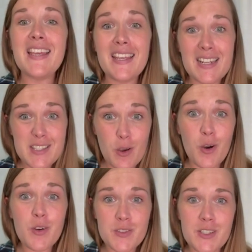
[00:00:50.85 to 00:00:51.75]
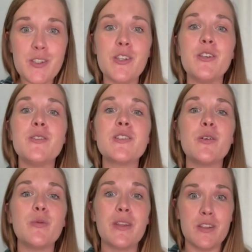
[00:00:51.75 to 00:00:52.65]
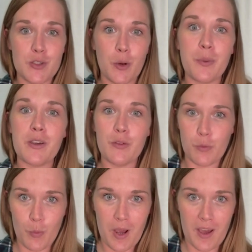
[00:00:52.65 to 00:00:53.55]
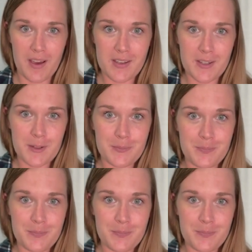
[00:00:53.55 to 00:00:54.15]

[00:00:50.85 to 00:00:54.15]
It is often used with the topic of work.